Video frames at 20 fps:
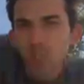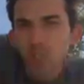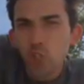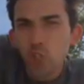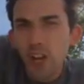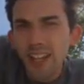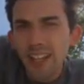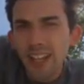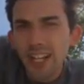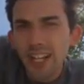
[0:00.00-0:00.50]

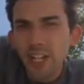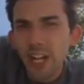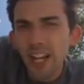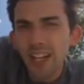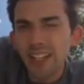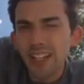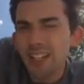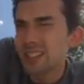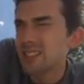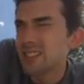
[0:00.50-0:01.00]
Train
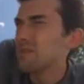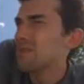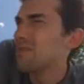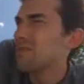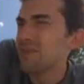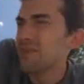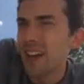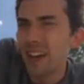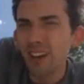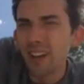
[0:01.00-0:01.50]
hitchhike.
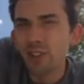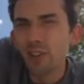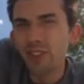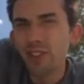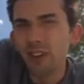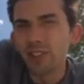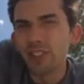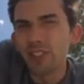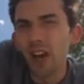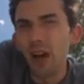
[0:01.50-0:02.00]
I don't know if
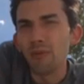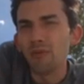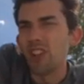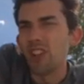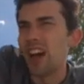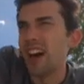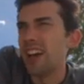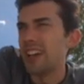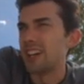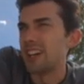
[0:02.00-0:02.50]
that would top
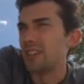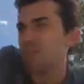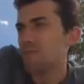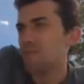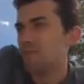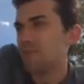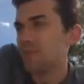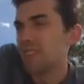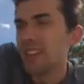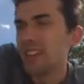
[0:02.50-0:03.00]
flying.
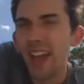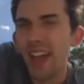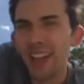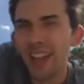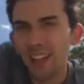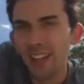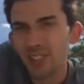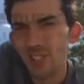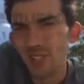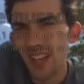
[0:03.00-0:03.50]

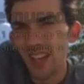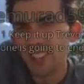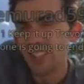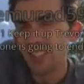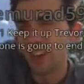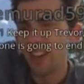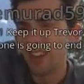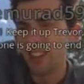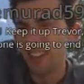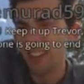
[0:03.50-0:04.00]
And also, that's
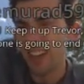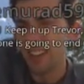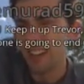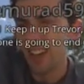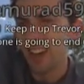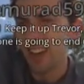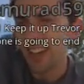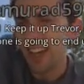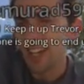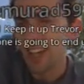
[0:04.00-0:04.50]
not